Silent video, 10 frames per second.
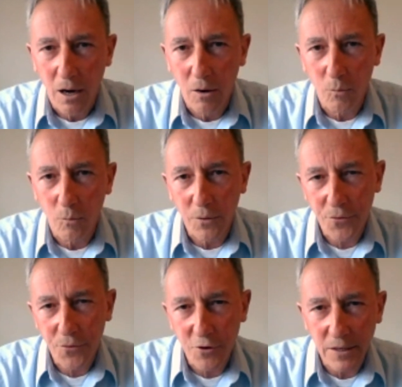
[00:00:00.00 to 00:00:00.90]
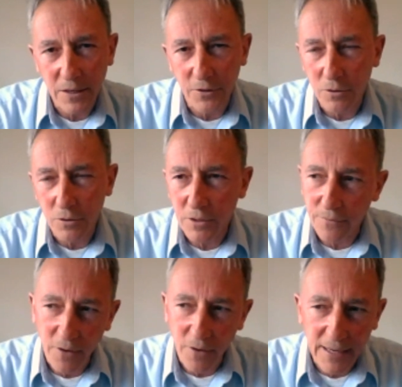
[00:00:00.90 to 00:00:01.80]
with 3 of you, with the
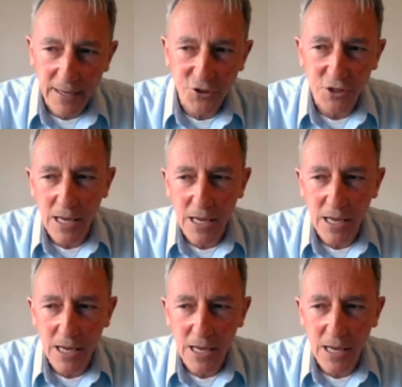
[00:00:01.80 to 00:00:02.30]
flight engineer,